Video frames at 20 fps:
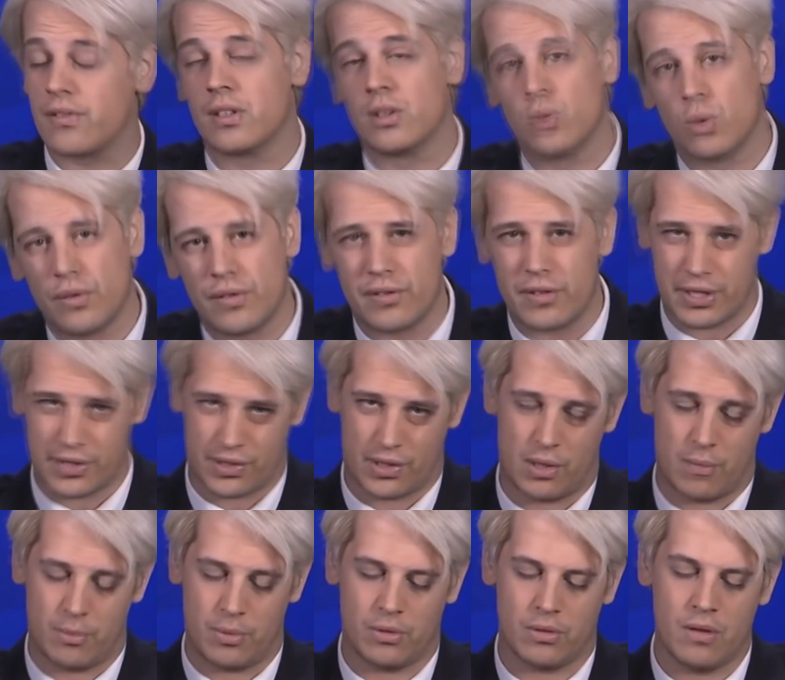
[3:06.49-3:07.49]
The law, for
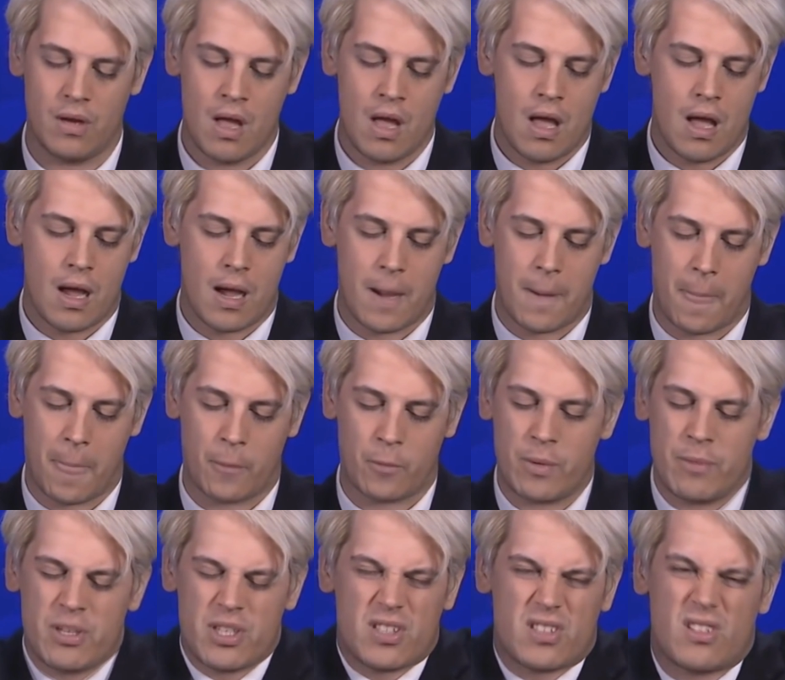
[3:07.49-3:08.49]
example.
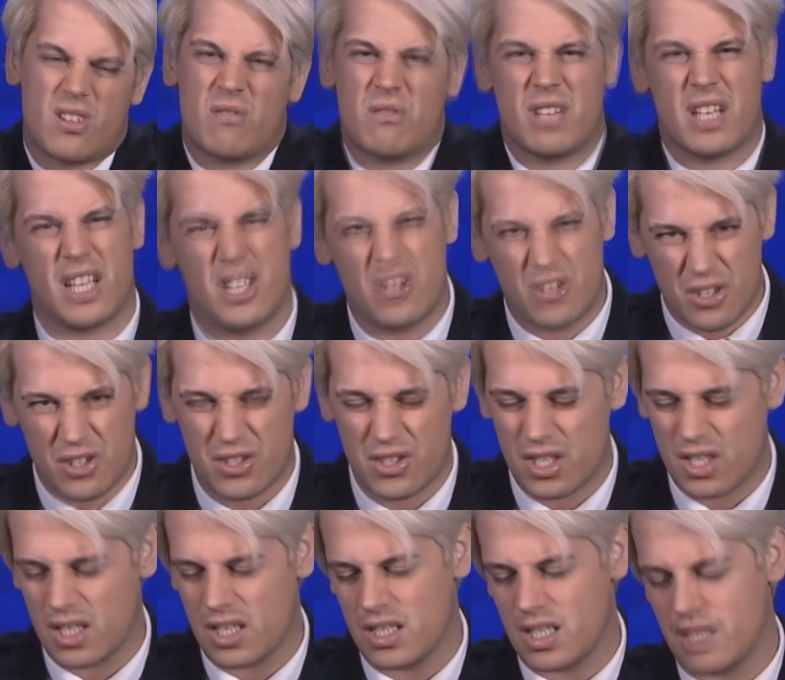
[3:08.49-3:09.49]
Women just aren't really
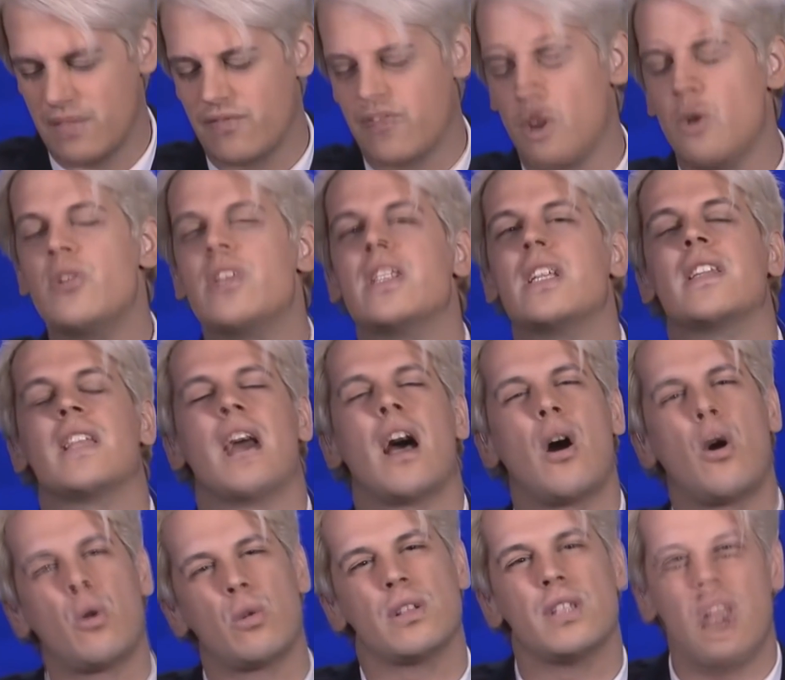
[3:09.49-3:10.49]
interested in devoting their
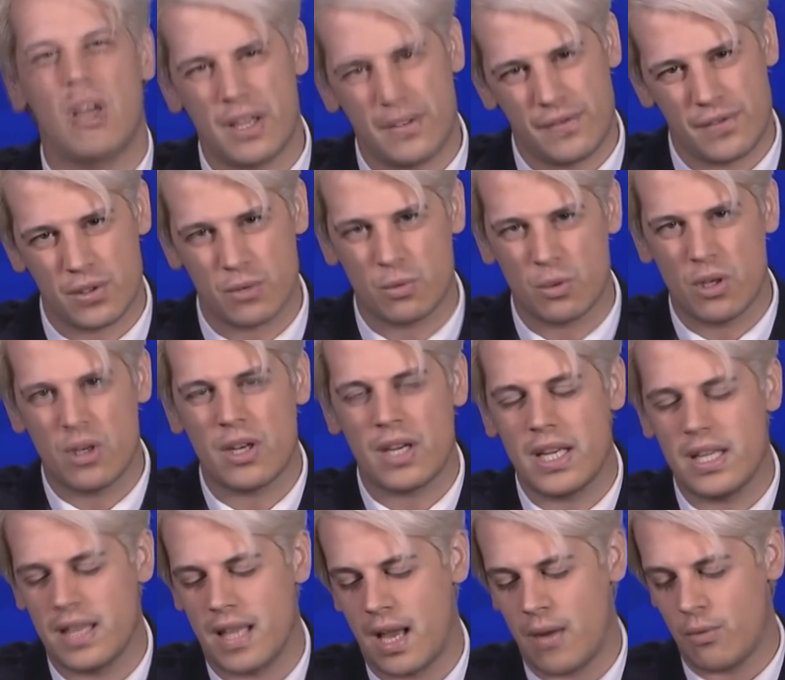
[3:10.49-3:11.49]
whole life to
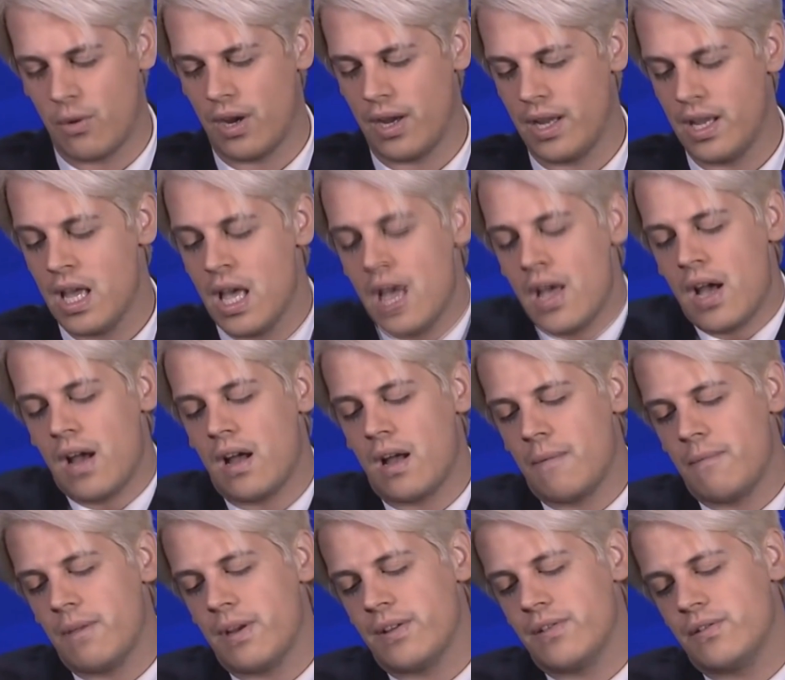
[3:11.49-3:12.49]
work in that way.
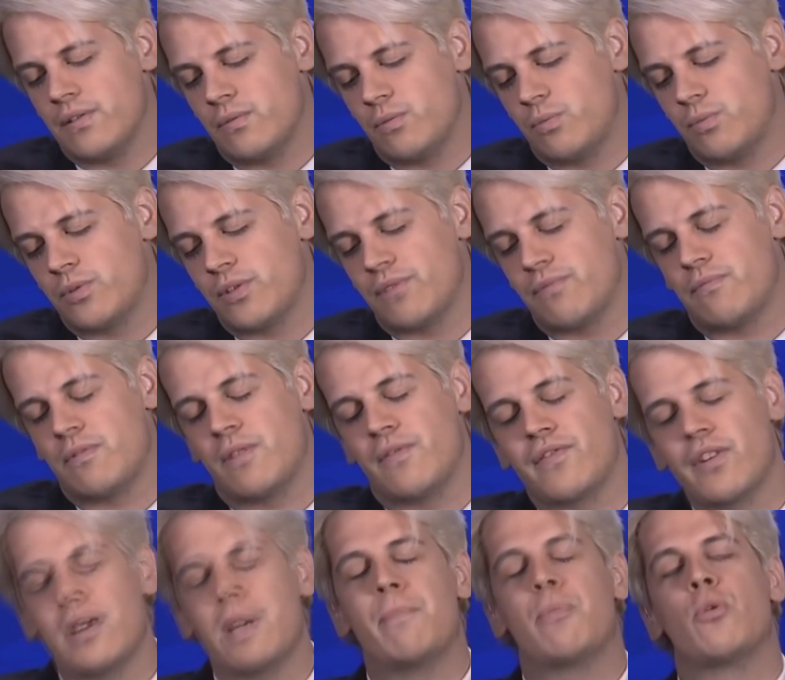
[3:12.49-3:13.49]
And the
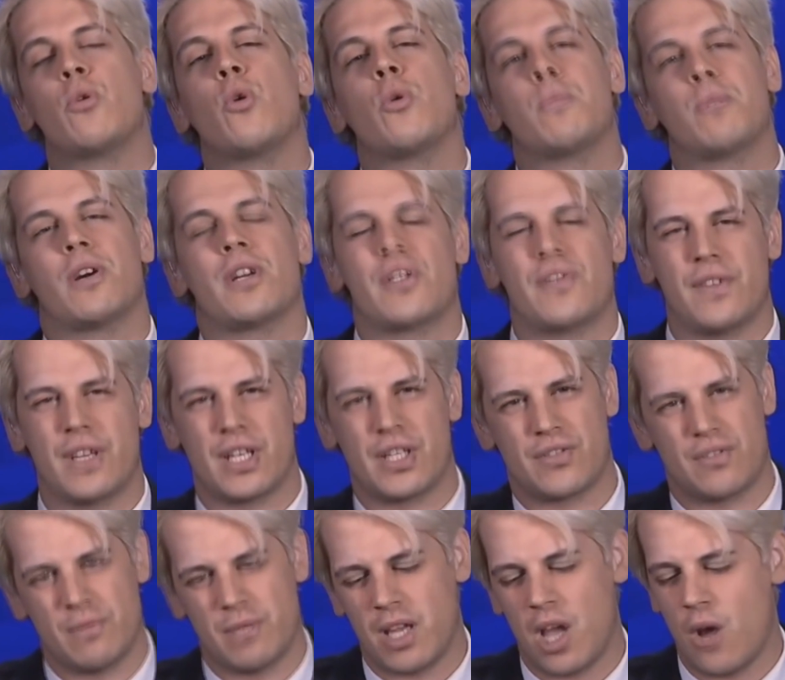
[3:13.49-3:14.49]
very broad brush
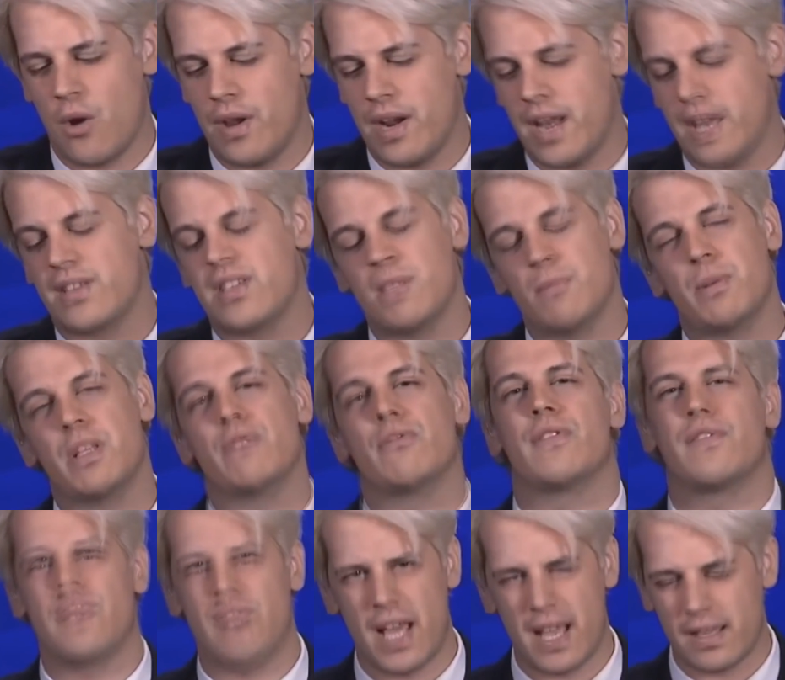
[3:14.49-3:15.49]
figures from the ONS simply
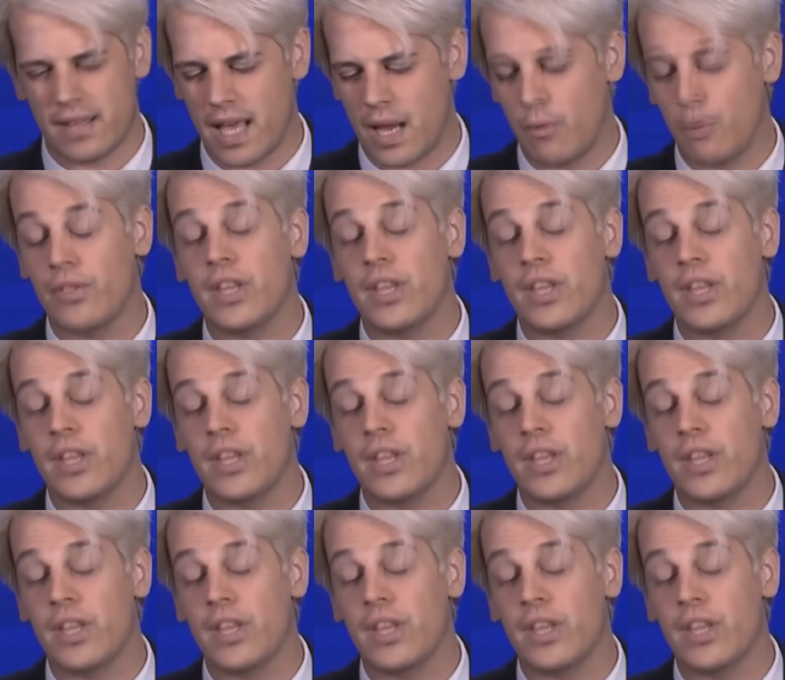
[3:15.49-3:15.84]
reflect that.